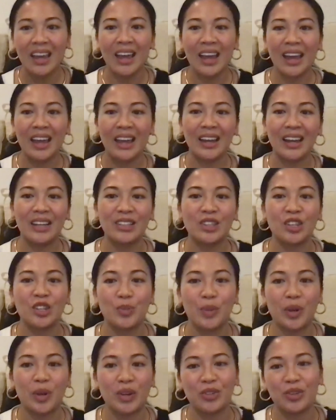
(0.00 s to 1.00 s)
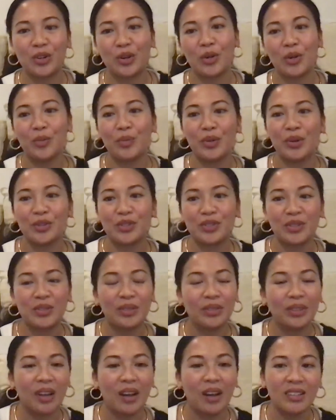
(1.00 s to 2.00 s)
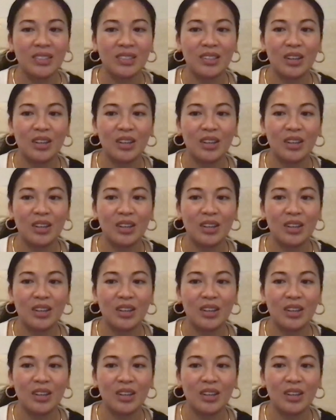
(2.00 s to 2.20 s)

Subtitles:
and has experienced her own personal loss,